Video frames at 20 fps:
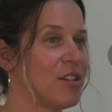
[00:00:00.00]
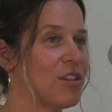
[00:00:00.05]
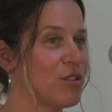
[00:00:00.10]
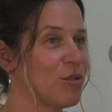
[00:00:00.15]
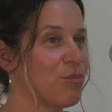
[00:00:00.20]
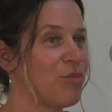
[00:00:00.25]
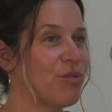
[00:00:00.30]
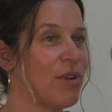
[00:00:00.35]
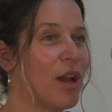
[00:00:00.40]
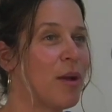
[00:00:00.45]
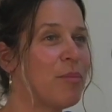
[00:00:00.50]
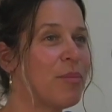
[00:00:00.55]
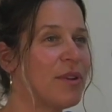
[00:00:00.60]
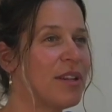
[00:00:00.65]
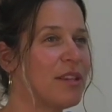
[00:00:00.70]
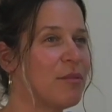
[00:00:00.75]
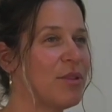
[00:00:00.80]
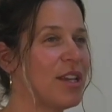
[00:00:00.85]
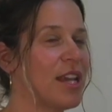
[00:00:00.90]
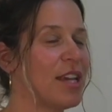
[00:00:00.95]
To
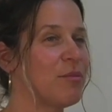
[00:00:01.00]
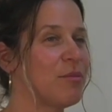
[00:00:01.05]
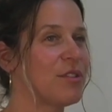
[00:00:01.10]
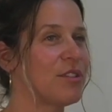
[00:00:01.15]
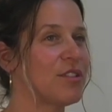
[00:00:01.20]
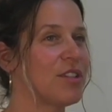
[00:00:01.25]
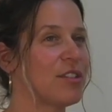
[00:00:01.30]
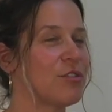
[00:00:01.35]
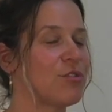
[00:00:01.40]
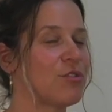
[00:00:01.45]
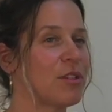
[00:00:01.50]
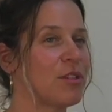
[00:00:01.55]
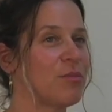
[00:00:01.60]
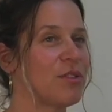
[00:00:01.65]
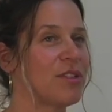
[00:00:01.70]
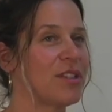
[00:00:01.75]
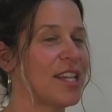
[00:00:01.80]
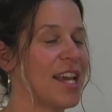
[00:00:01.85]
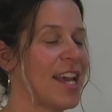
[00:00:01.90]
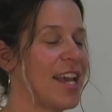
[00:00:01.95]
properly be able to
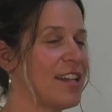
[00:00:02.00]
attribute